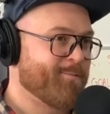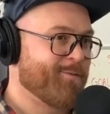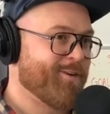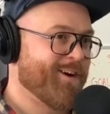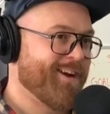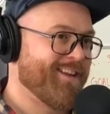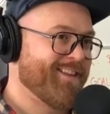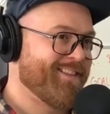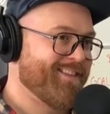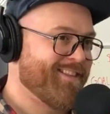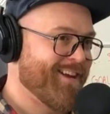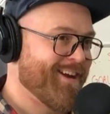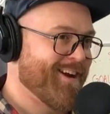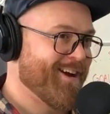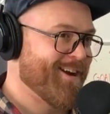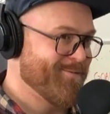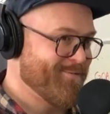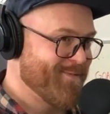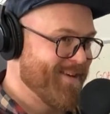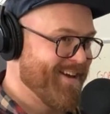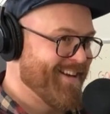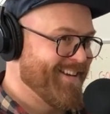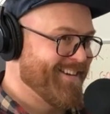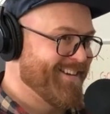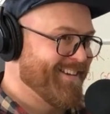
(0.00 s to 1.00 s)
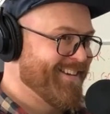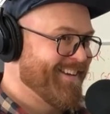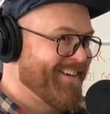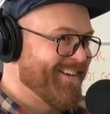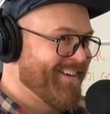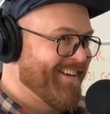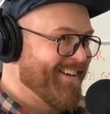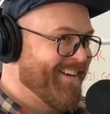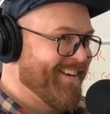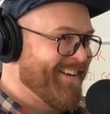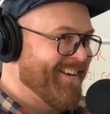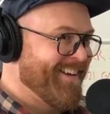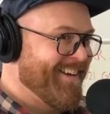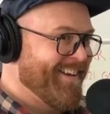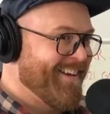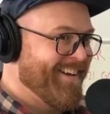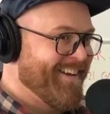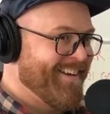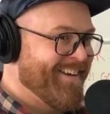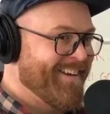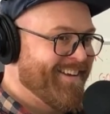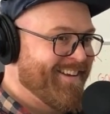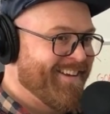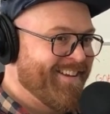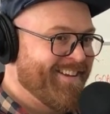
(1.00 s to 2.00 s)
right? That's there, I, that's I, I was telling you, I have it
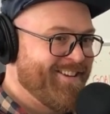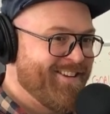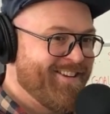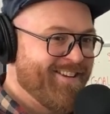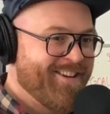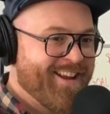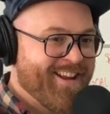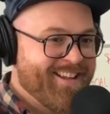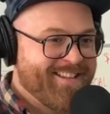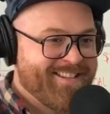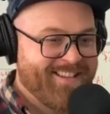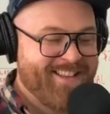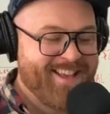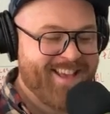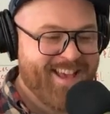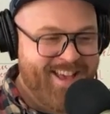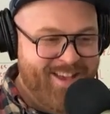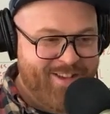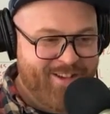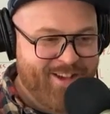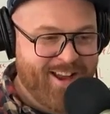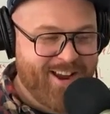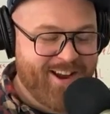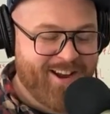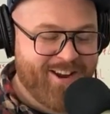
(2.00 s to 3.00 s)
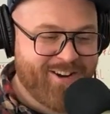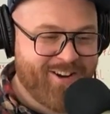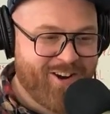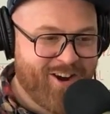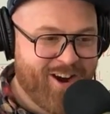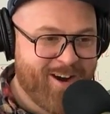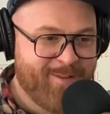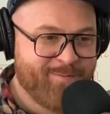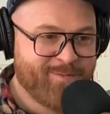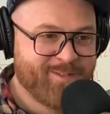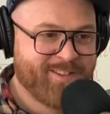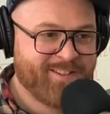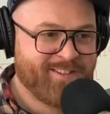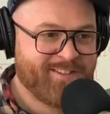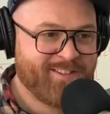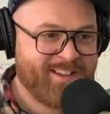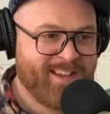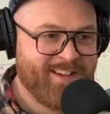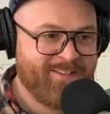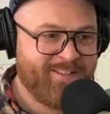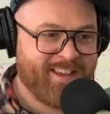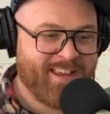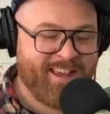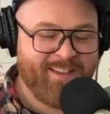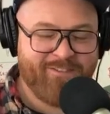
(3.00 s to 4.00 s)
tattooed you on got, my arm. Yeah, you so got it on your arm. Yeah,
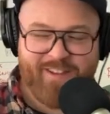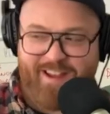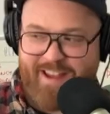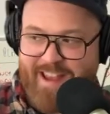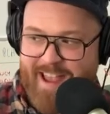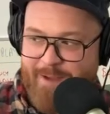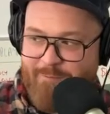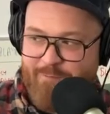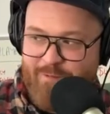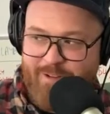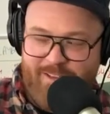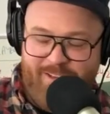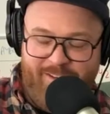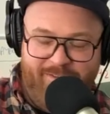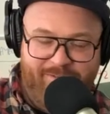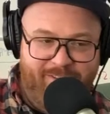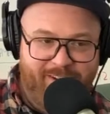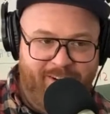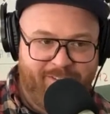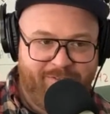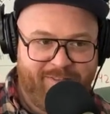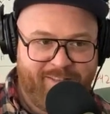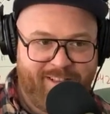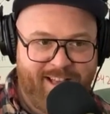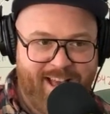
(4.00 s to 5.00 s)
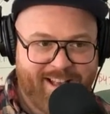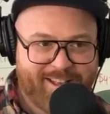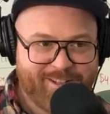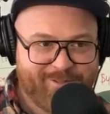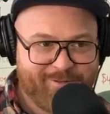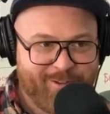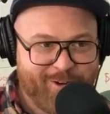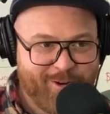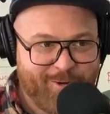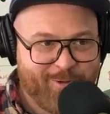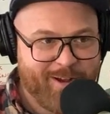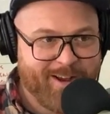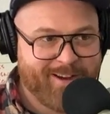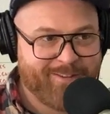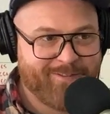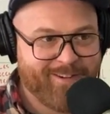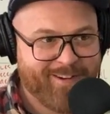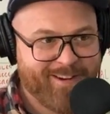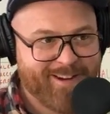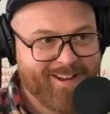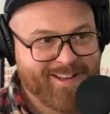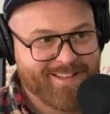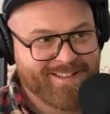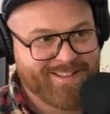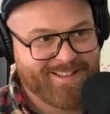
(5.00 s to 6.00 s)
give, give a camera the, right, a flex right, real quick
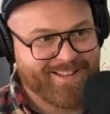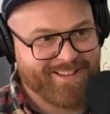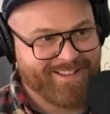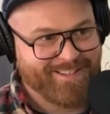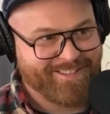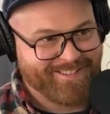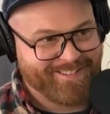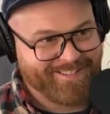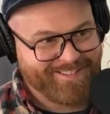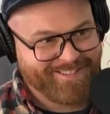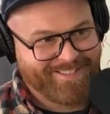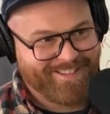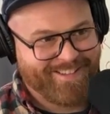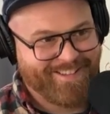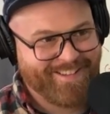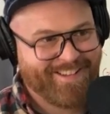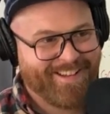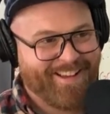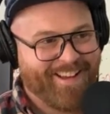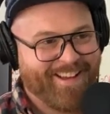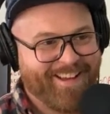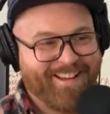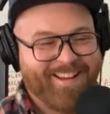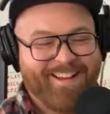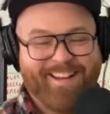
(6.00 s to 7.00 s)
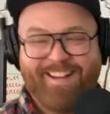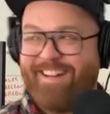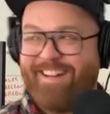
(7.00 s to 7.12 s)
yeah, for us. it's, it's more of a